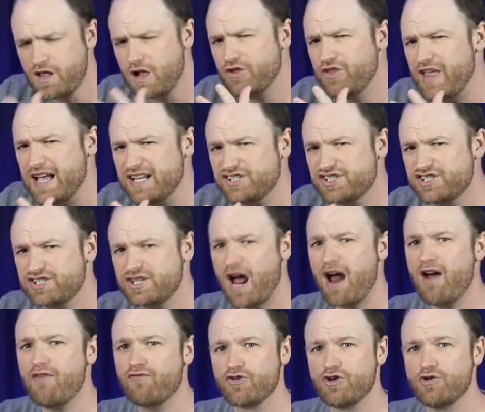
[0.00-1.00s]
That
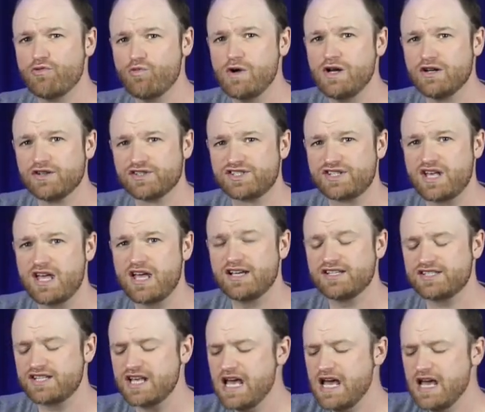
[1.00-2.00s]
sovereign will
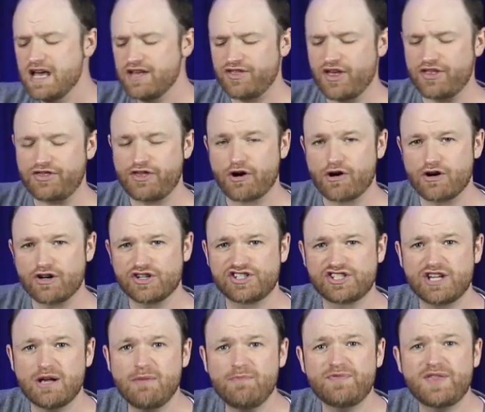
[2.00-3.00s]
says that there are
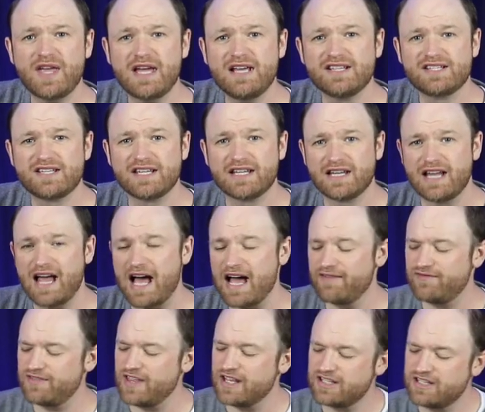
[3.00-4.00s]
some things in
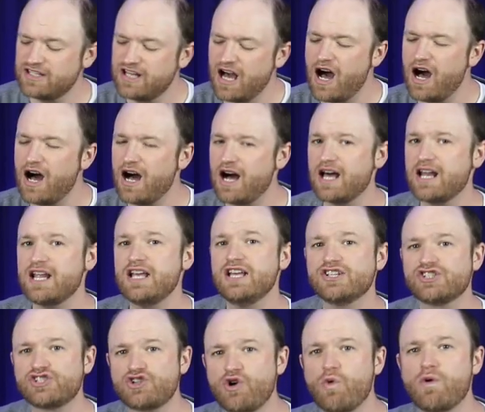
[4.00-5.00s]
life that God
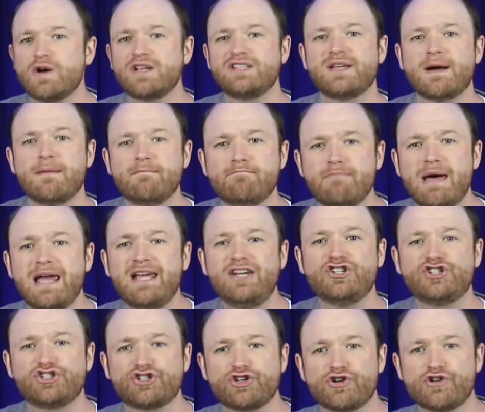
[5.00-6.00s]
is going to
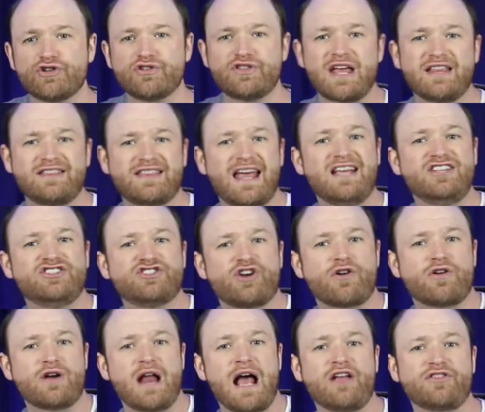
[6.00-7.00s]
make sure that they
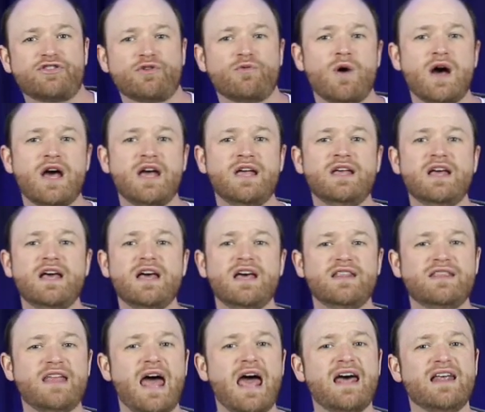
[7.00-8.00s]
turn out the way
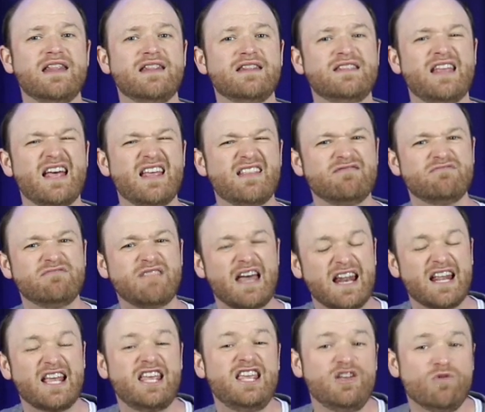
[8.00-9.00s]

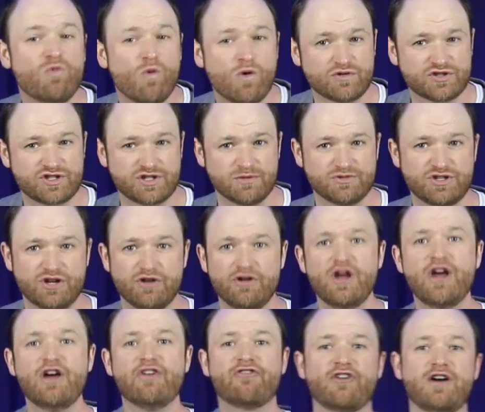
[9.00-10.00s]
that He wants them to.
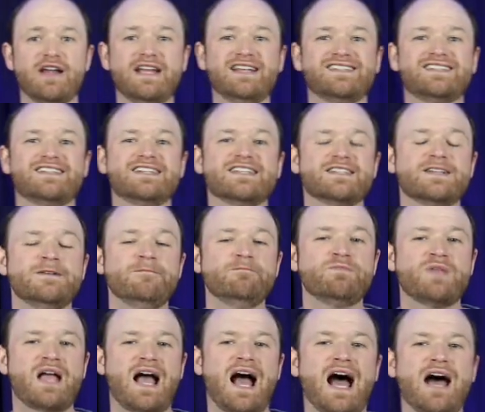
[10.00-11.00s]
For instance,
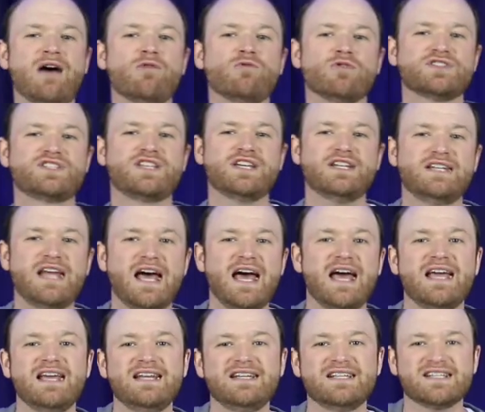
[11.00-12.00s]
I will
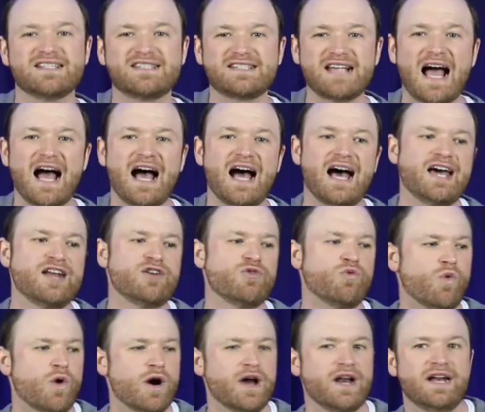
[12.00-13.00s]
today decide
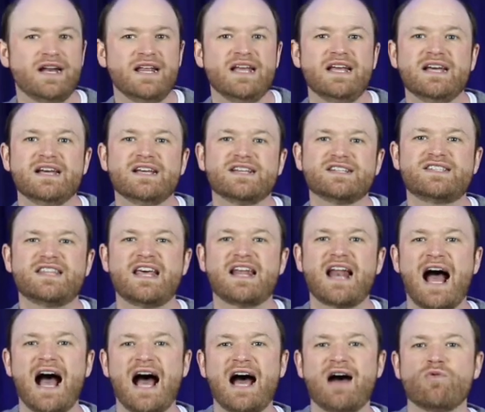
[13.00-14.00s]
what it is
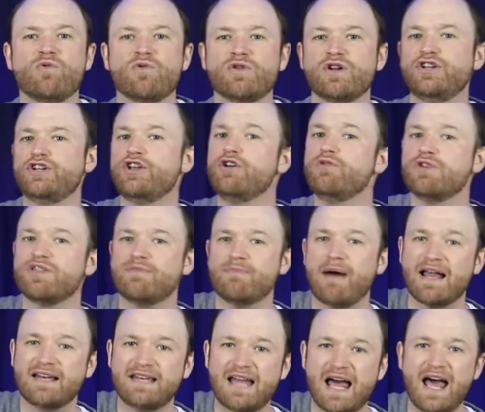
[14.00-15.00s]
that I want to do with
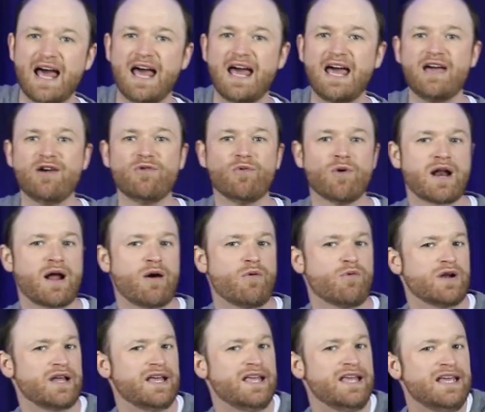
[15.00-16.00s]
my day, what I
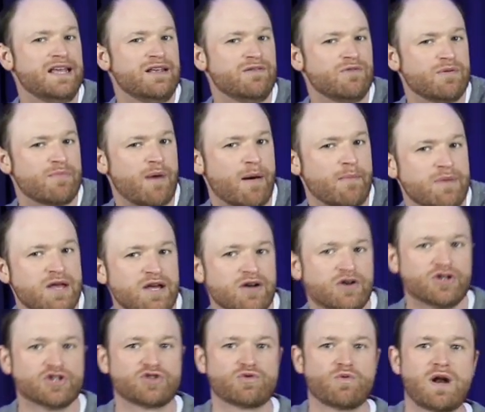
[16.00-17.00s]
want to eat in my
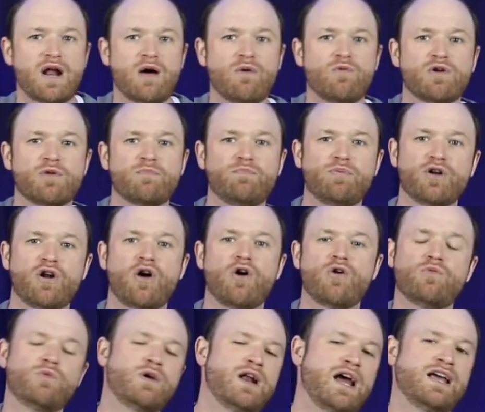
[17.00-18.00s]
meals, what I want to put
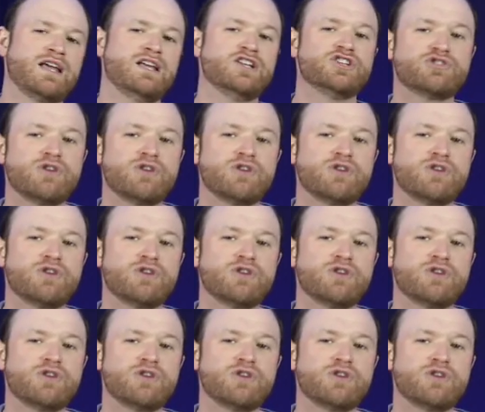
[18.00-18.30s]
on when I get